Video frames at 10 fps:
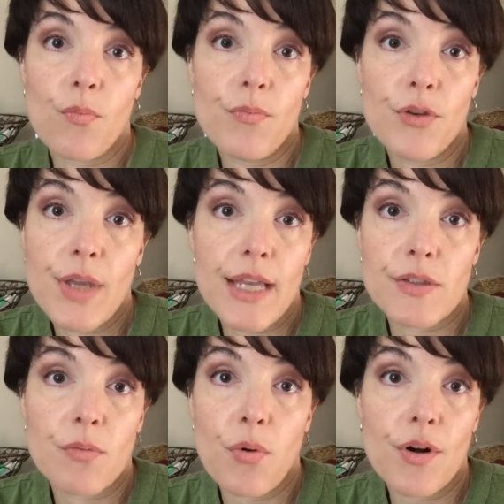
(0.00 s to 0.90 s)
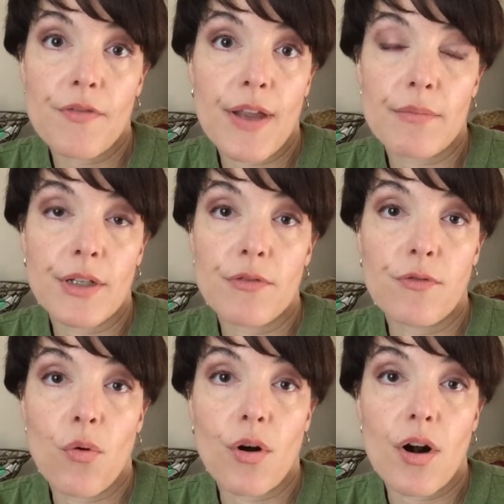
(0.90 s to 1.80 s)
you can't support a family of
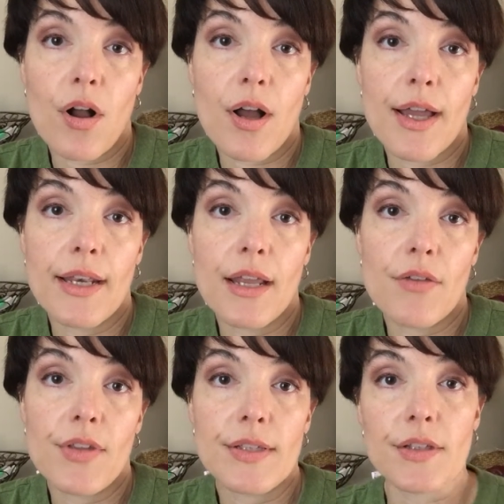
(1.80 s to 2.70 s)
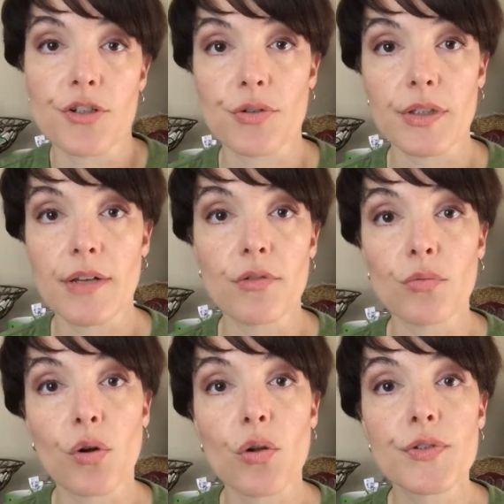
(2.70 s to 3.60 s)
4 on these entry-level
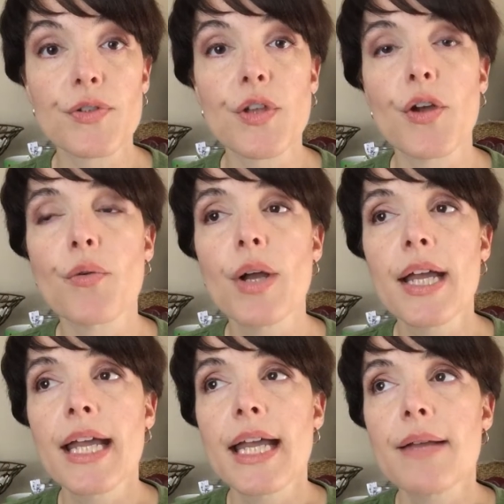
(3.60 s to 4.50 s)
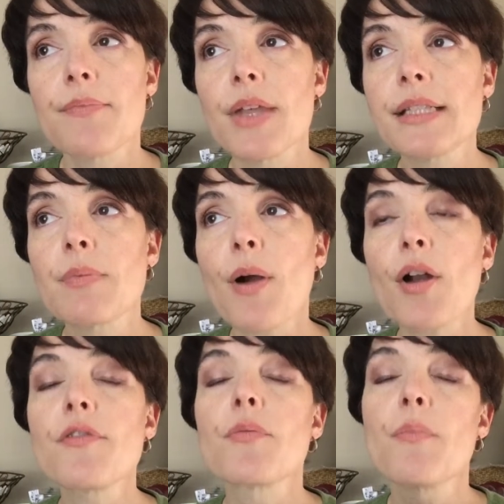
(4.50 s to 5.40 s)
roles. So it's
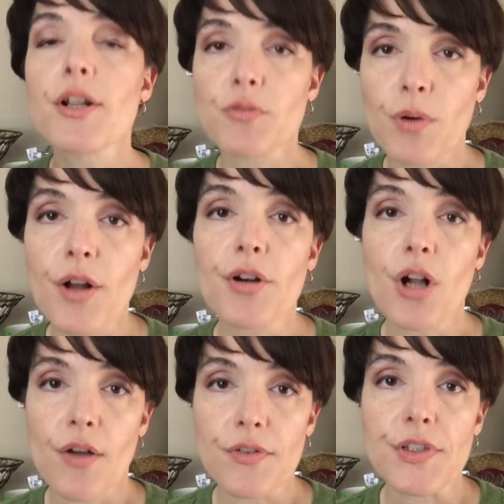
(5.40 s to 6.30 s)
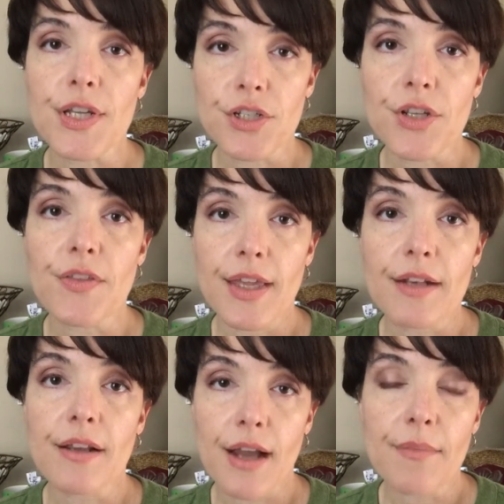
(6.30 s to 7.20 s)
part of a much broader conversation
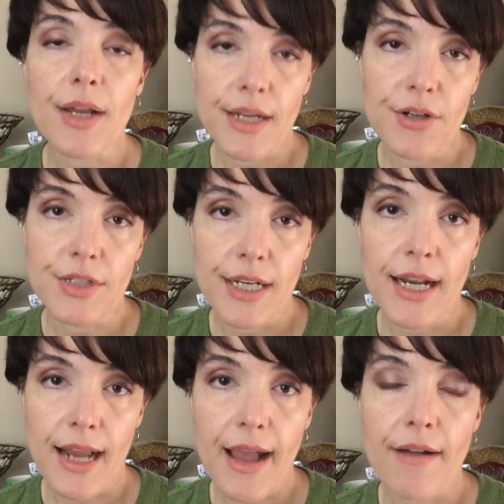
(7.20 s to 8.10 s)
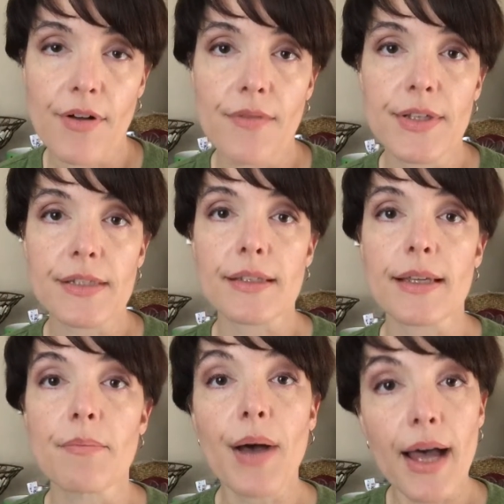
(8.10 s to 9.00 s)
that I'm not here today to have,
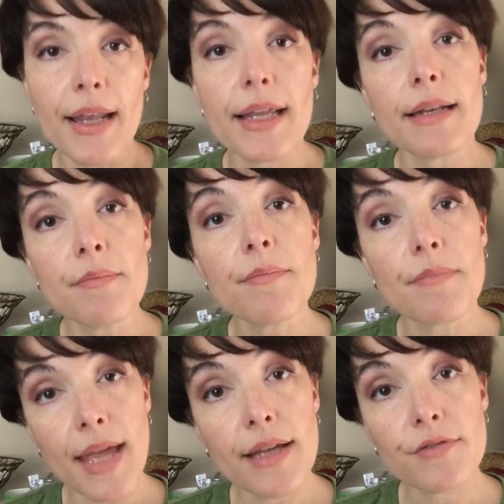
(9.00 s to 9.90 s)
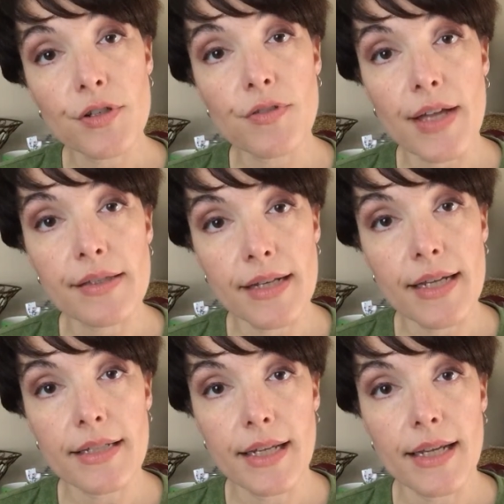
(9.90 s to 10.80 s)
obviously, but in May of
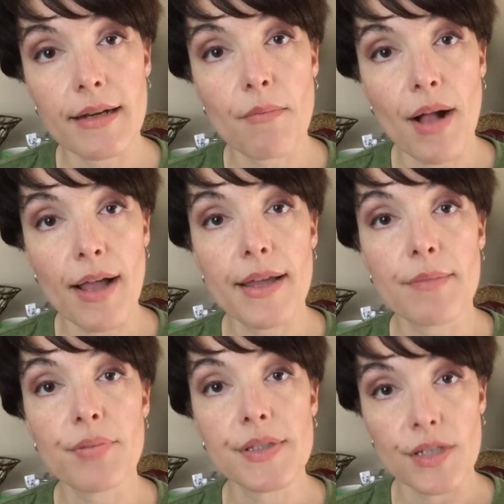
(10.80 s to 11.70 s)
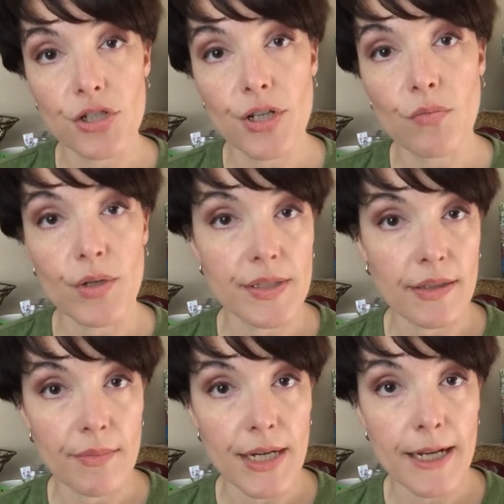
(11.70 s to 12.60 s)
2018, my position was
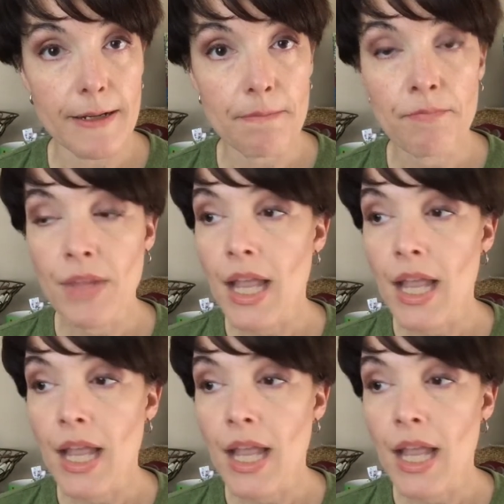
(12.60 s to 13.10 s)
eliminated.